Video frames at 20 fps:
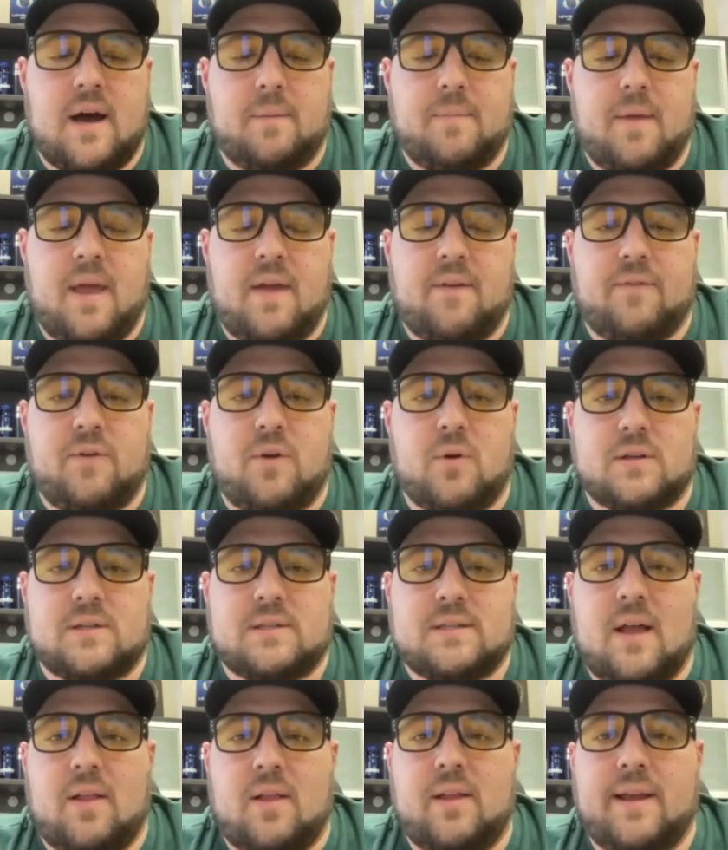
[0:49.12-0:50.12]
if you're
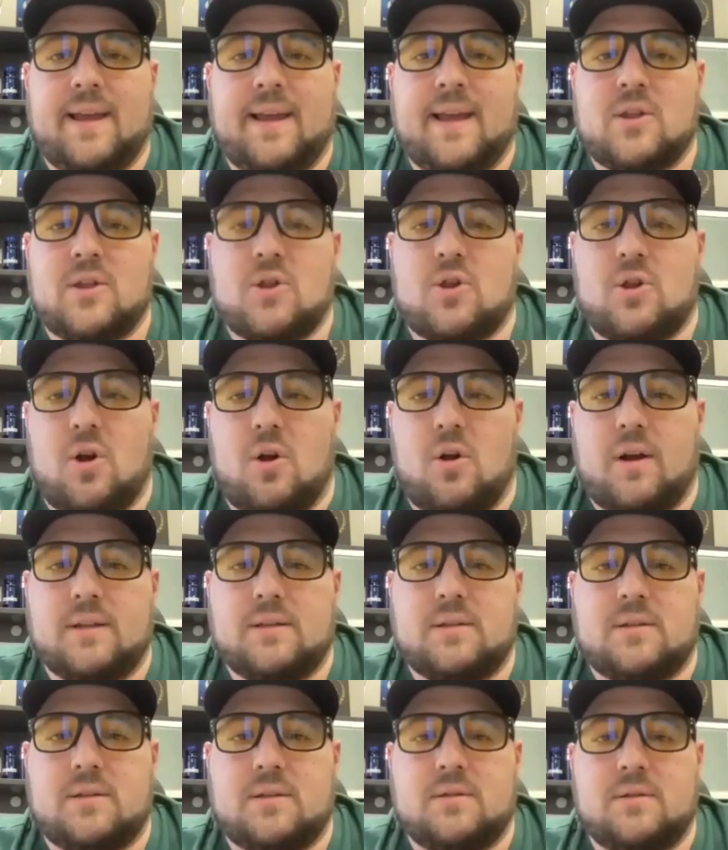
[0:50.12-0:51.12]
selling
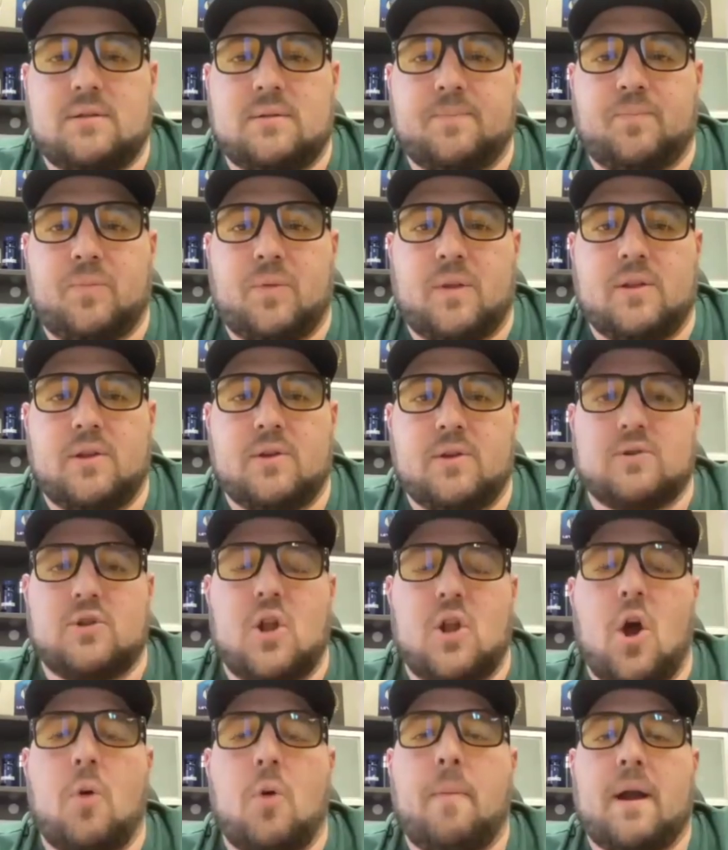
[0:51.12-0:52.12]
insurance, there's
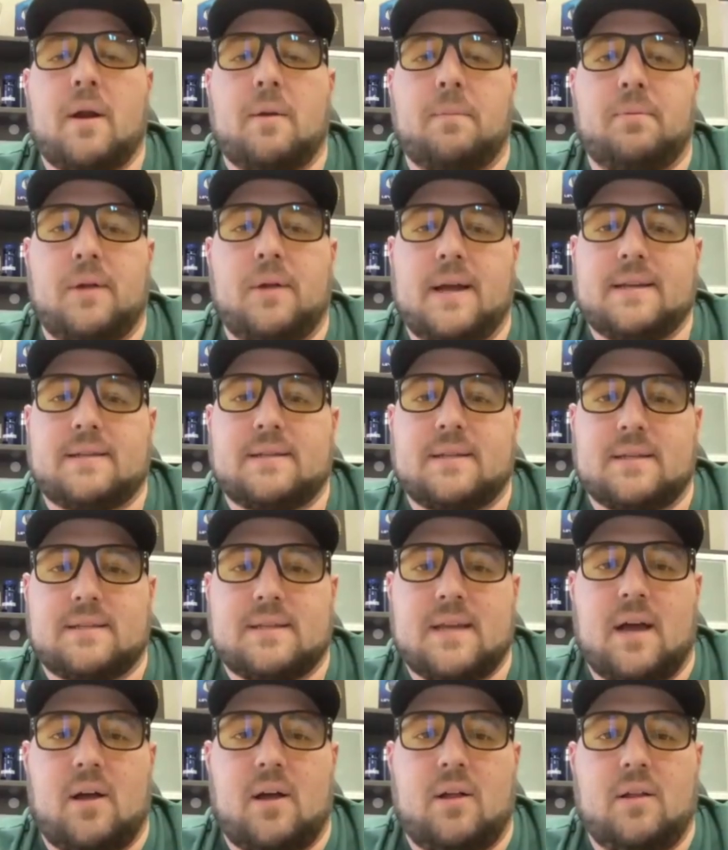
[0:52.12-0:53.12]
no better place to
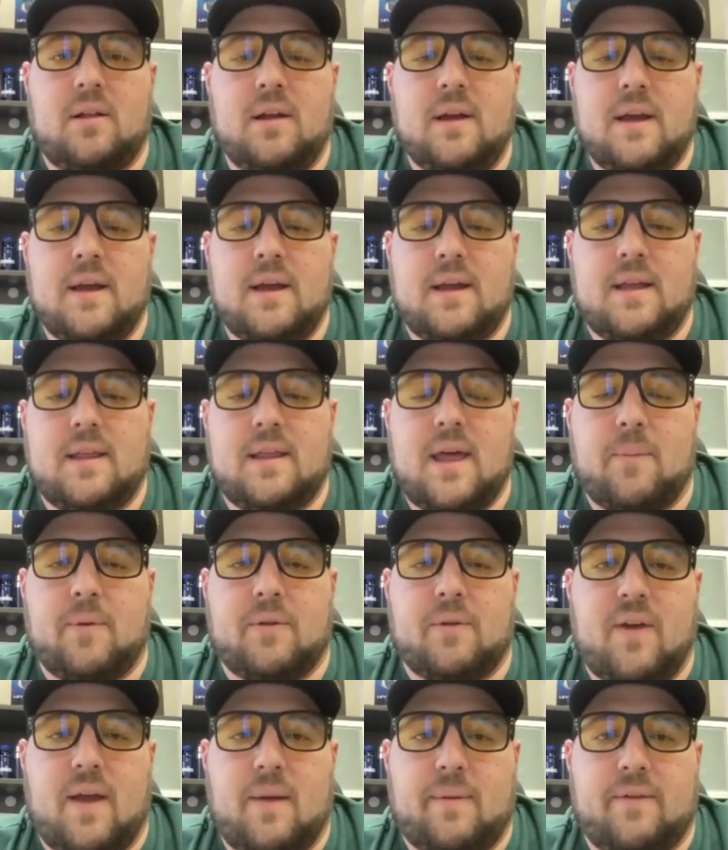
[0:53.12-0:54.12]
sell than
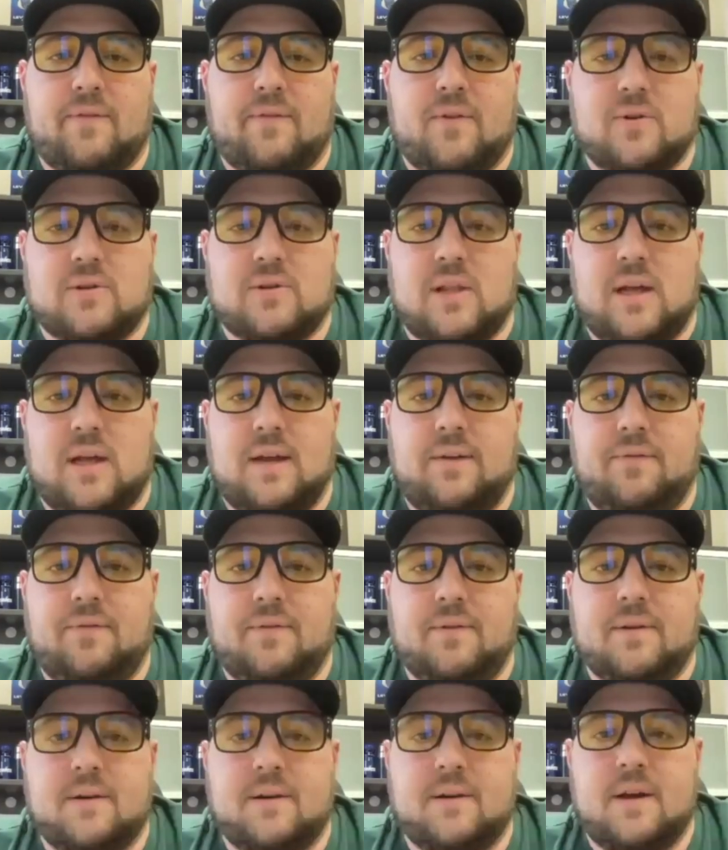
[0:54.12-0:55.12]
with Family First Life.
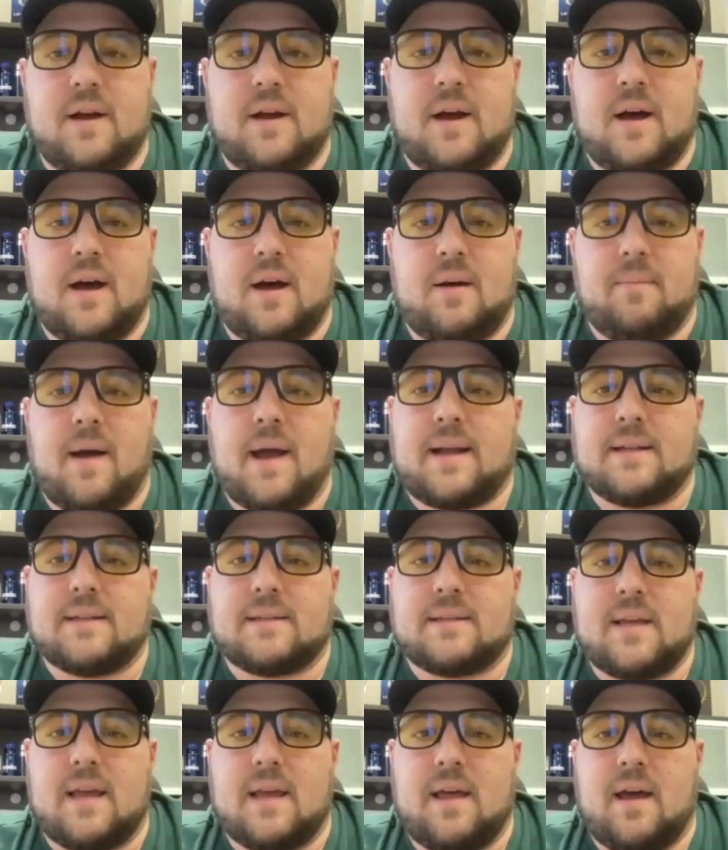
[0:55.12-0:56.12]
I can
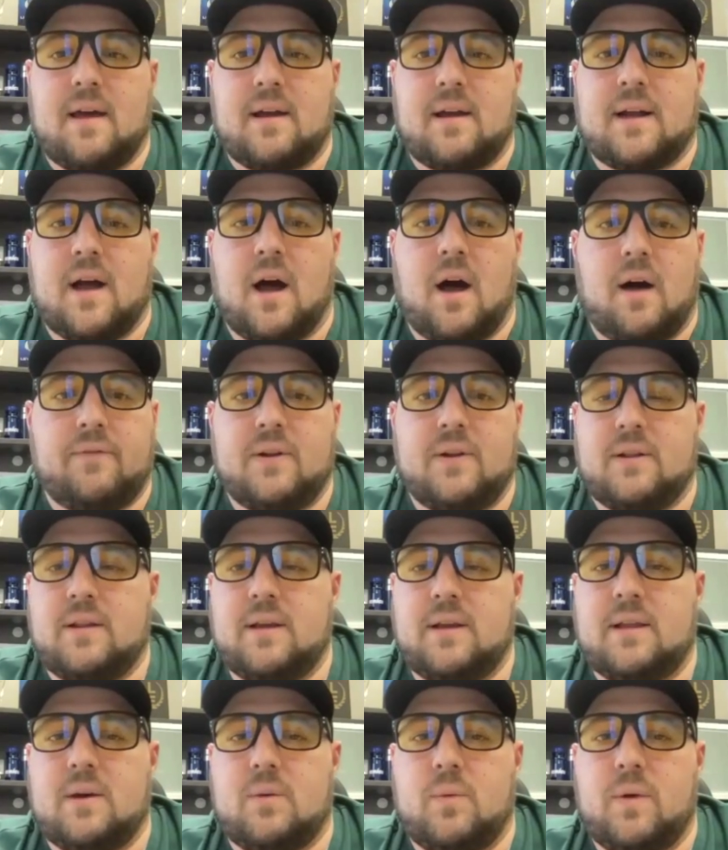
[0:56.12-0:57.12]
say that
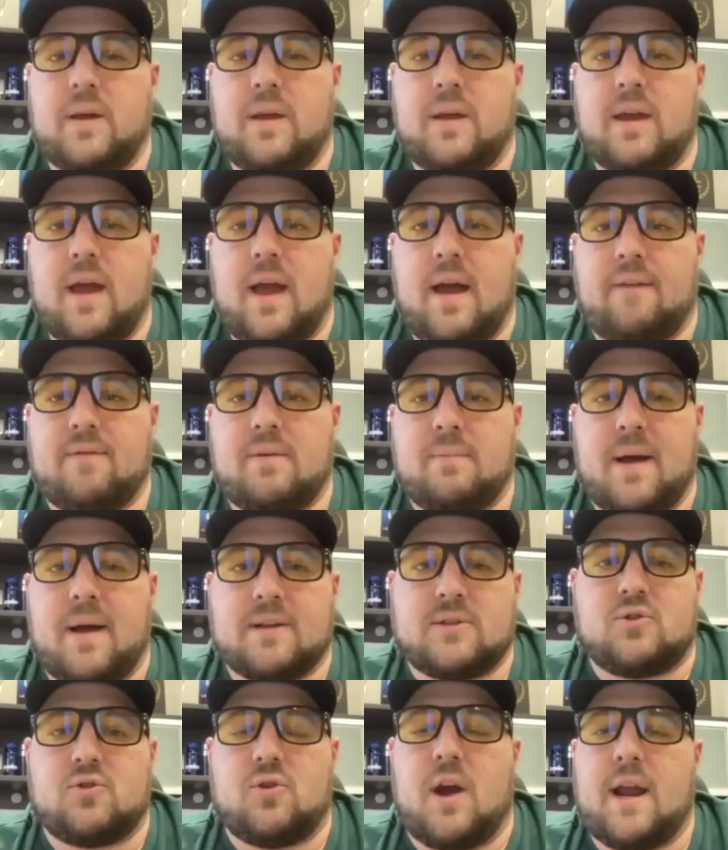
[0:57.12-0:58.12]
confidently, that we have the
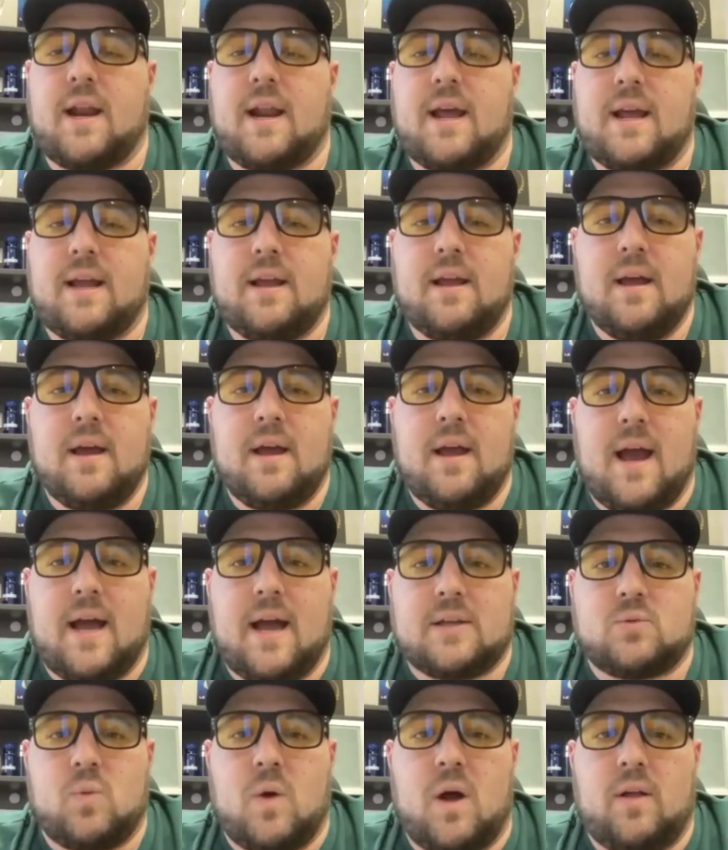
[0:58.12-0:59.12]
best training,
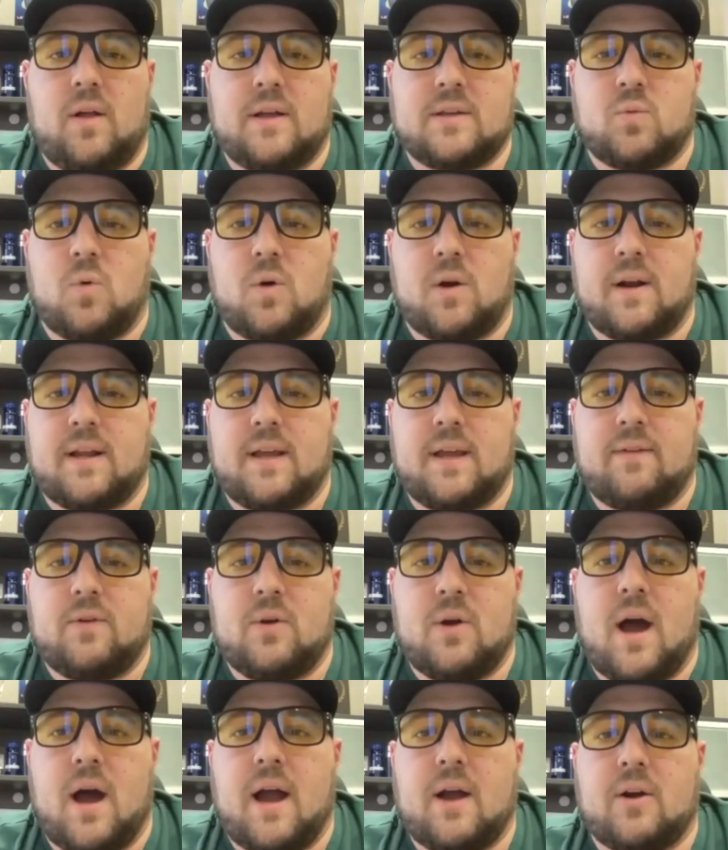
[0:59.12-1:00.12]
as well as we're going to give
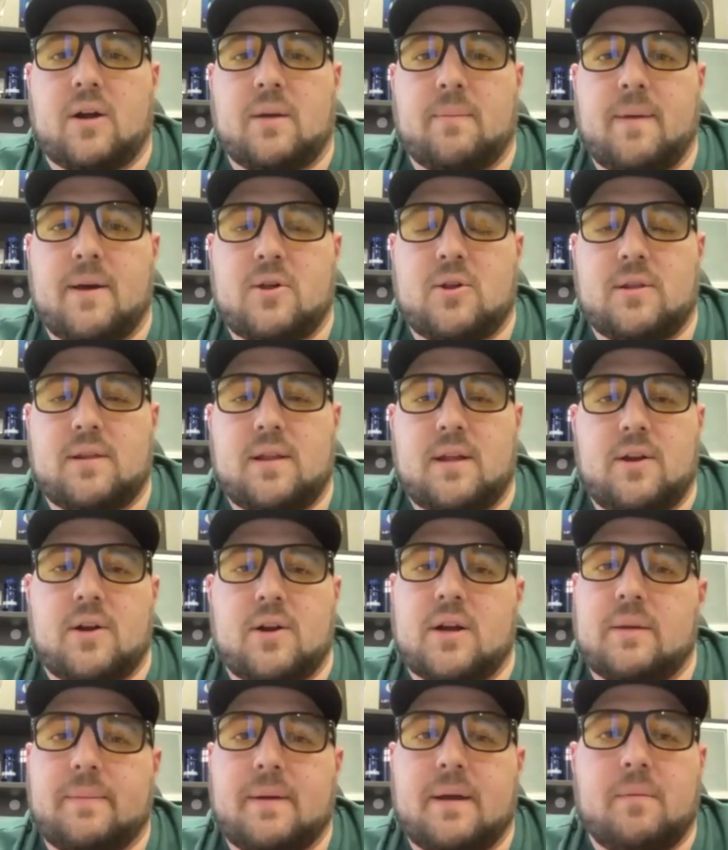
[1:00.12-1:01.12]
you a higher commission than you're
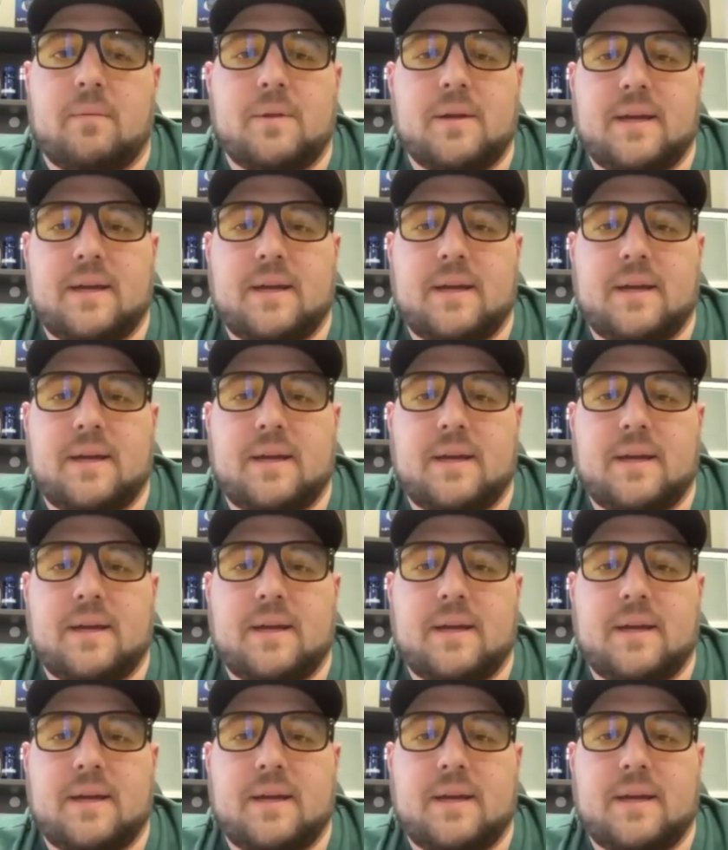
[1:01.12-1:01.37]
going to be able to